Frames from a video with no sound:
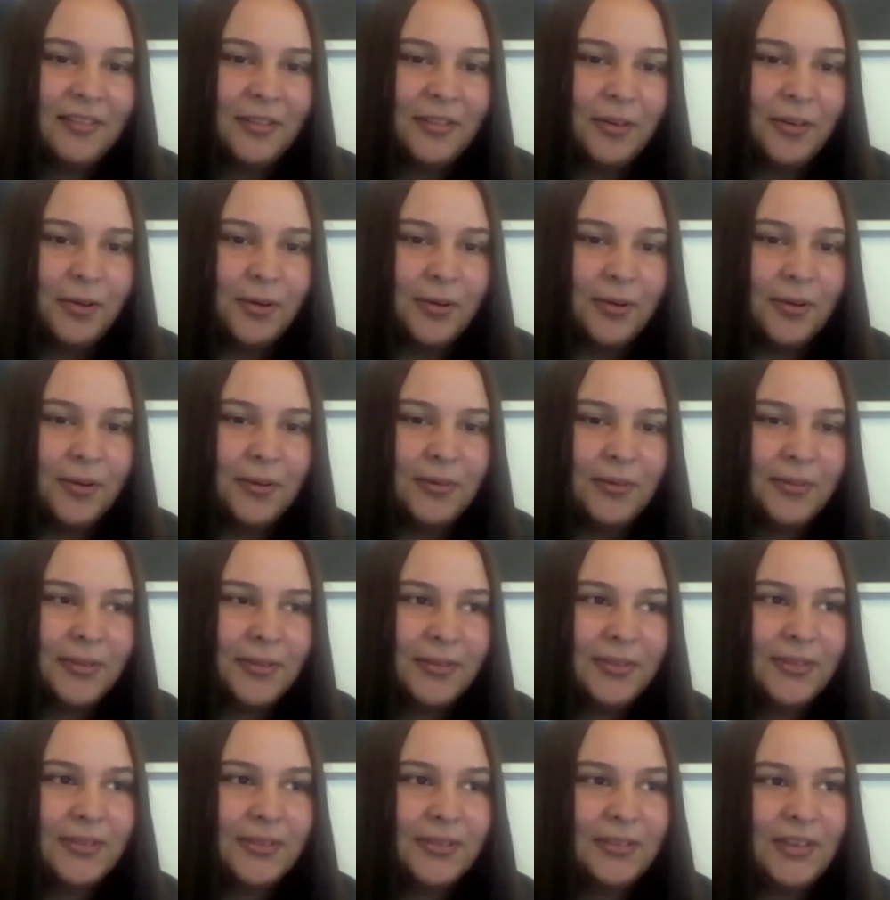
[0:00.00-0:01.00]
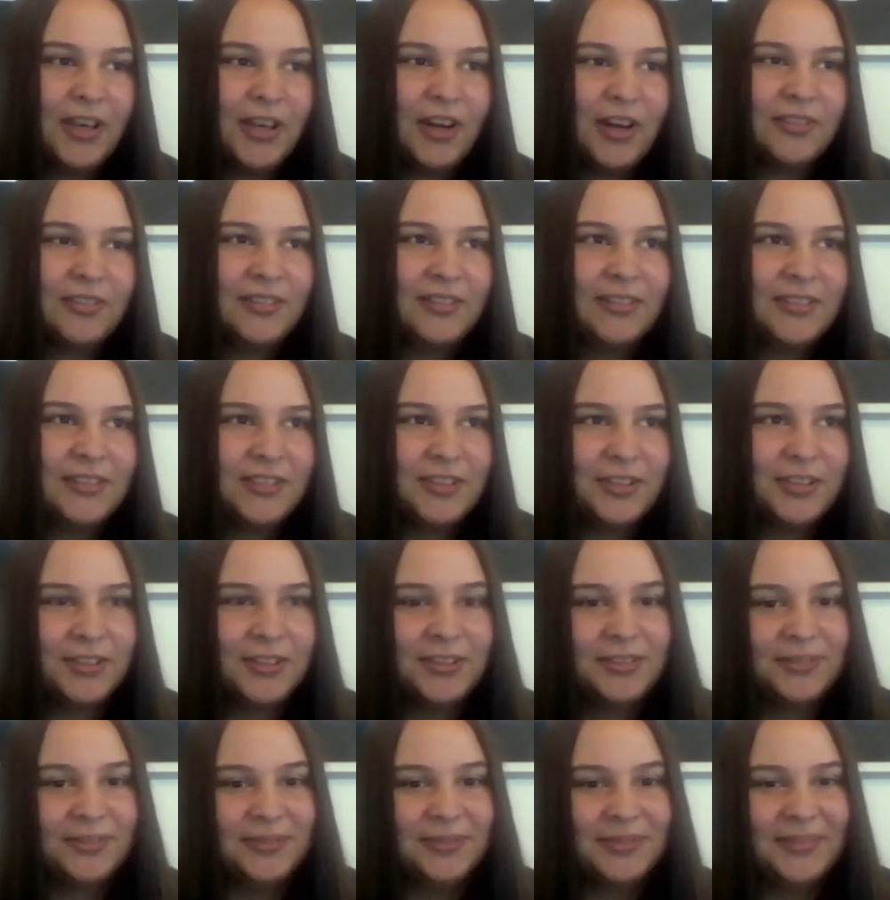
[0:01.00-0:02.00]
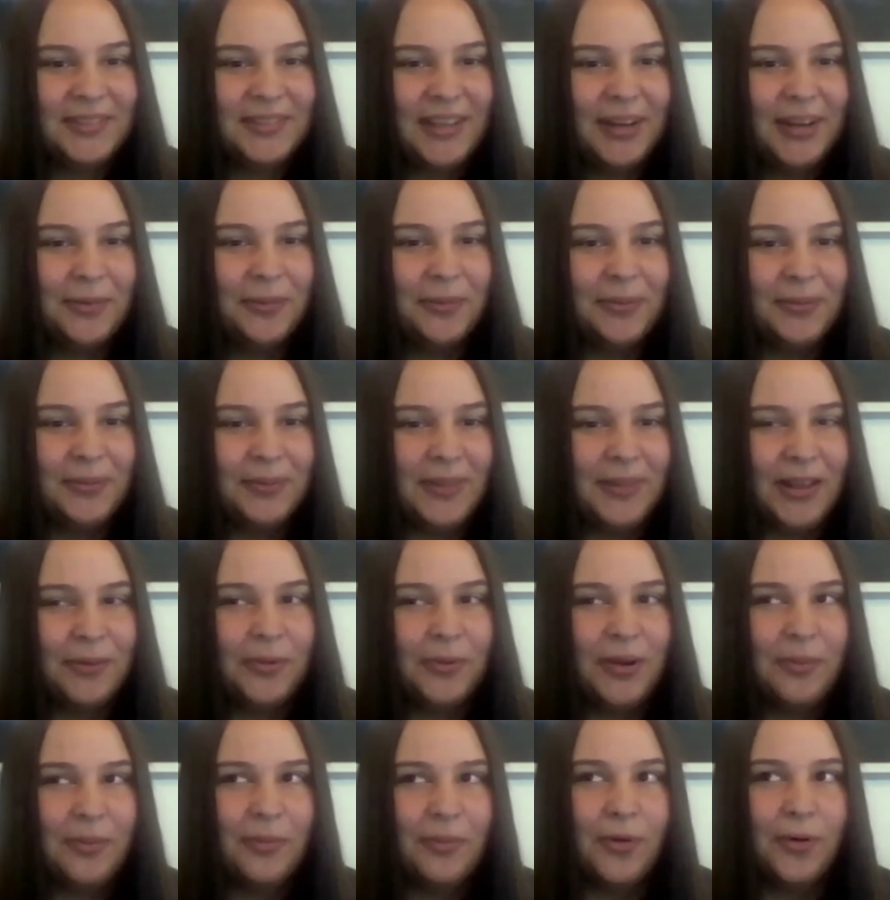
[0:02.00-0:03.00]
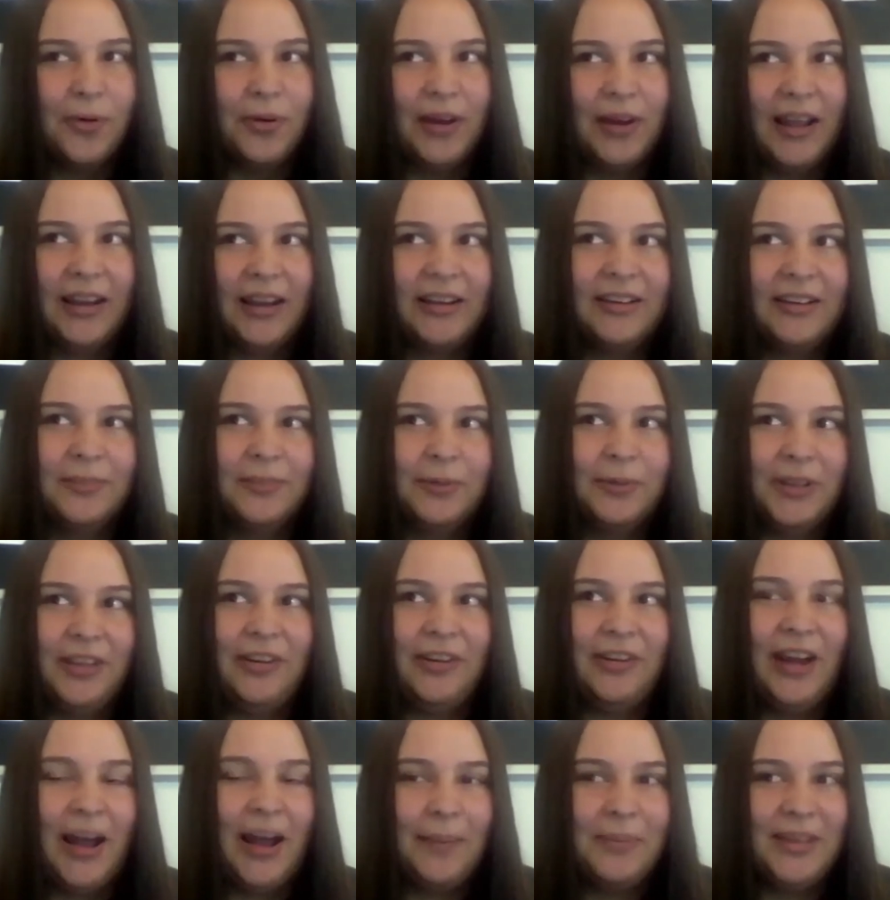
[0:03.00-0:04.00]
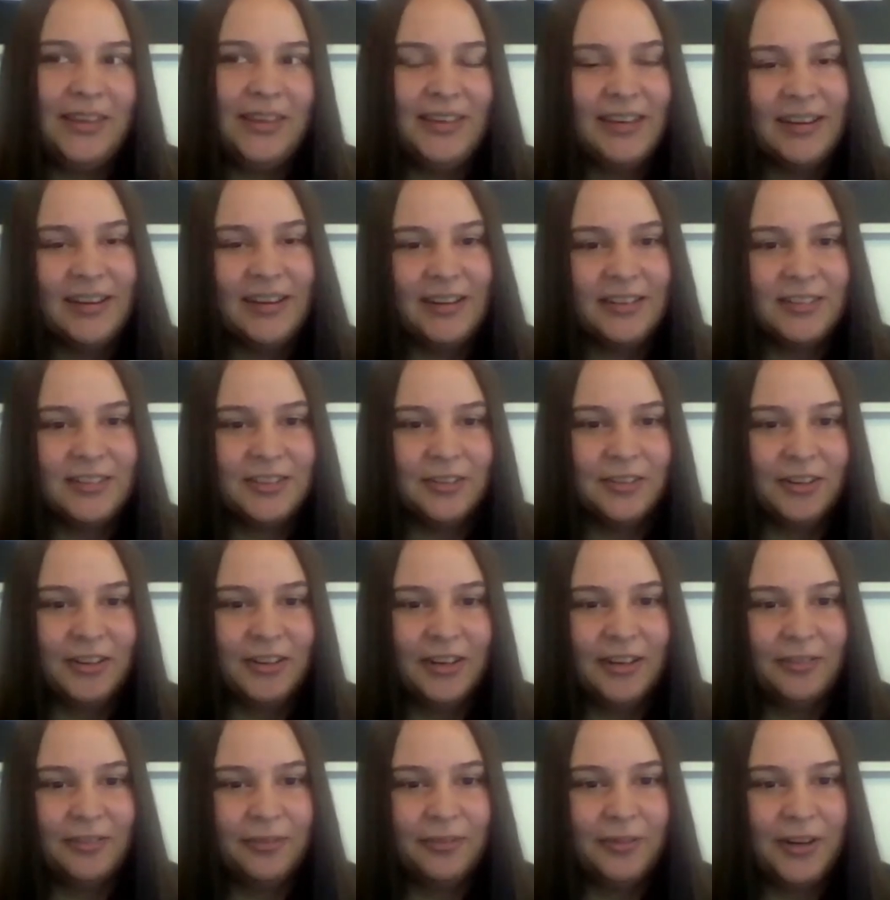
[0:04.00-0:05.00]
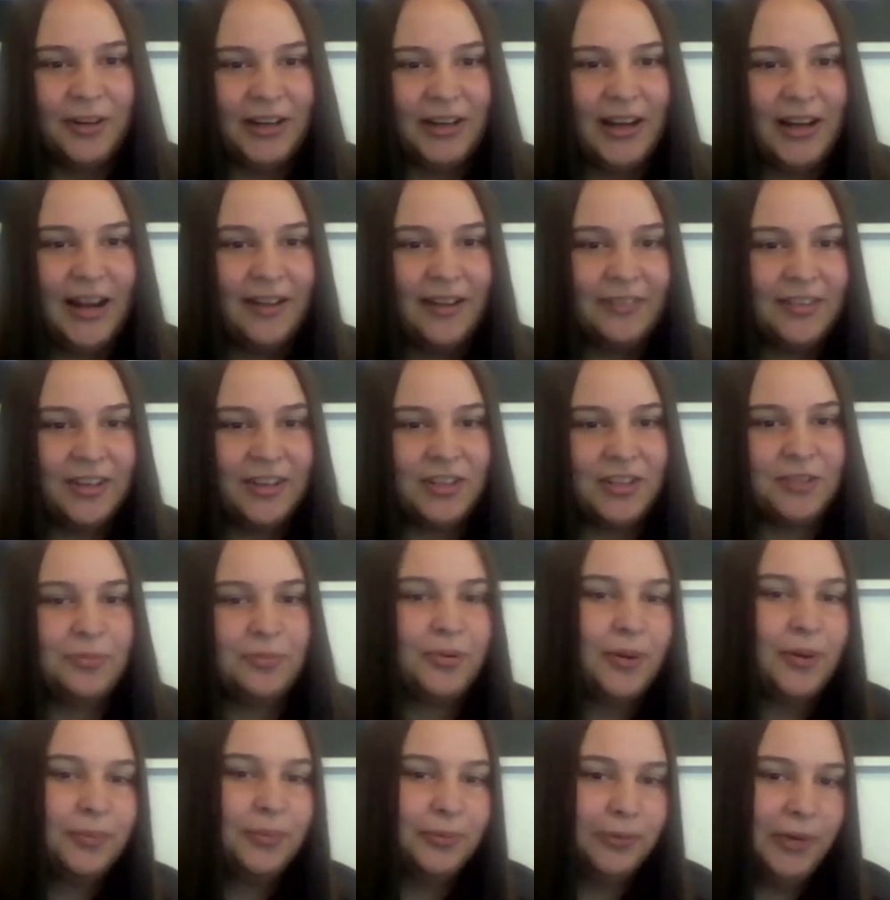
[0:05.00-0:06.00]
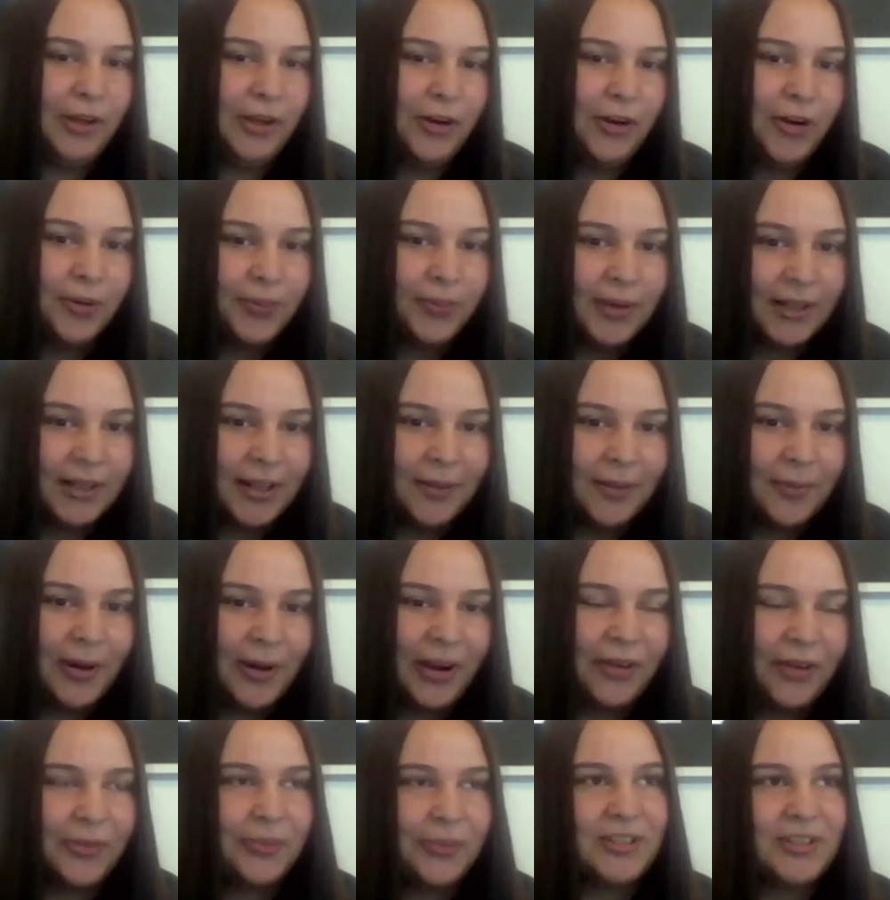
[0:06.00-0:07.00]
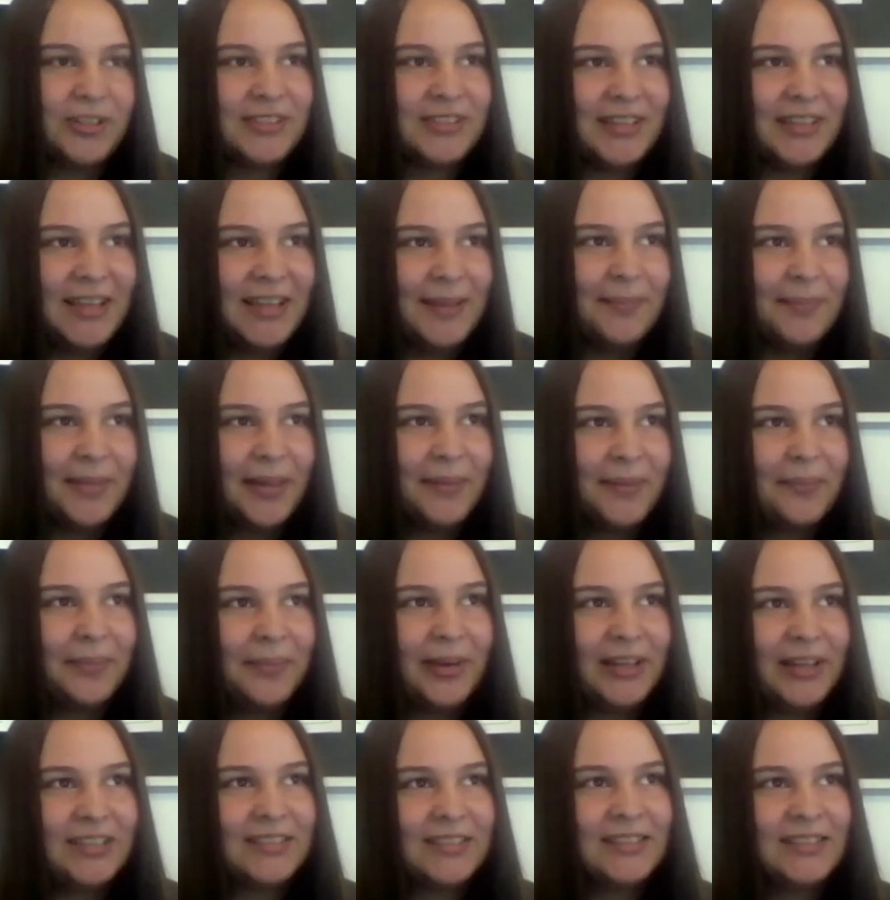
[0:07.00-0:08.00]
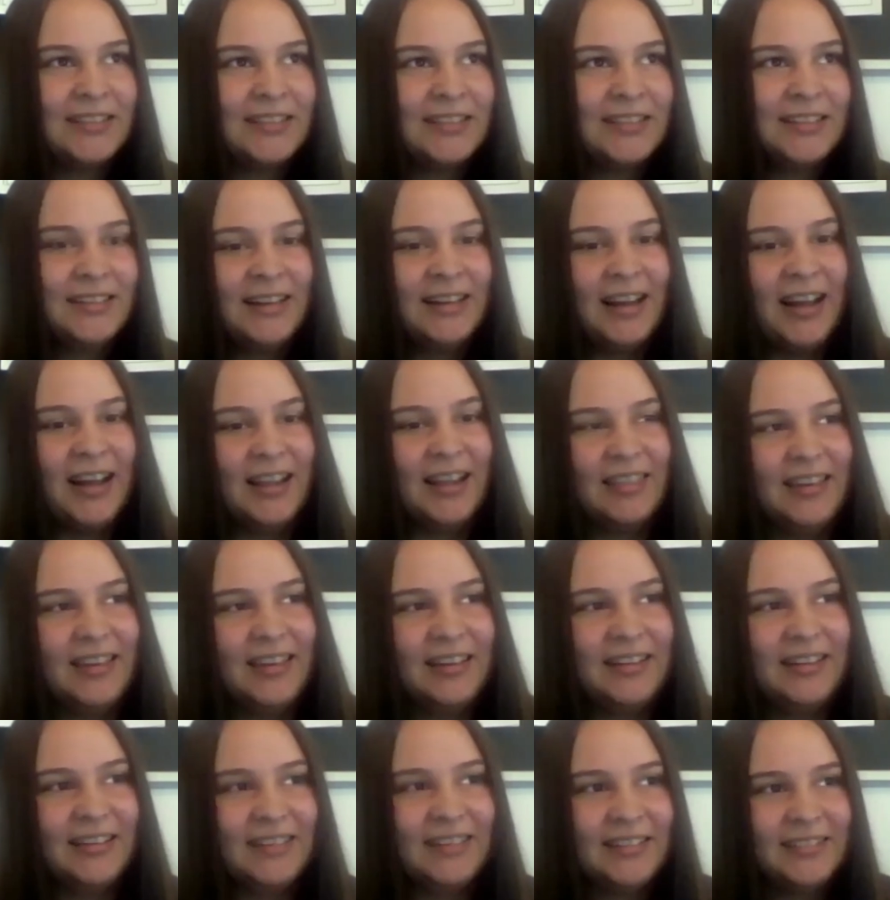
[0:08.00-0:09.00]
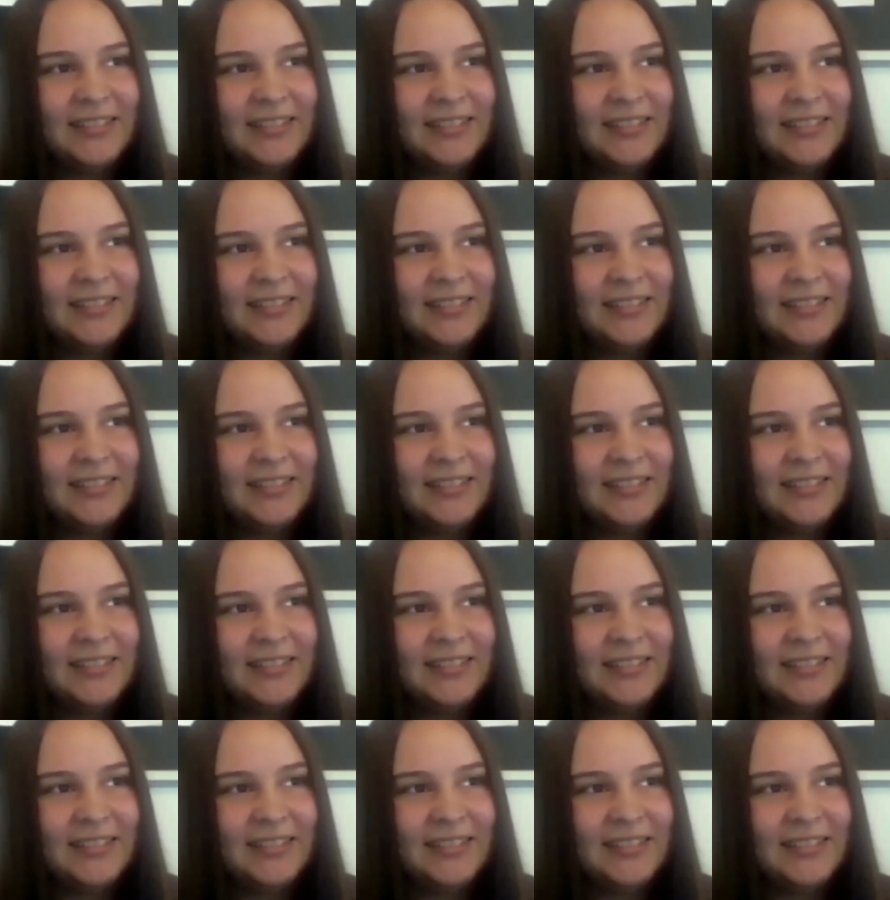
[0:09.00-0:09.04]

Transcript: or so then we're more like, well, they're happy here, so if we're going to have such a problem rehoming them, why don't we just keep them? But I think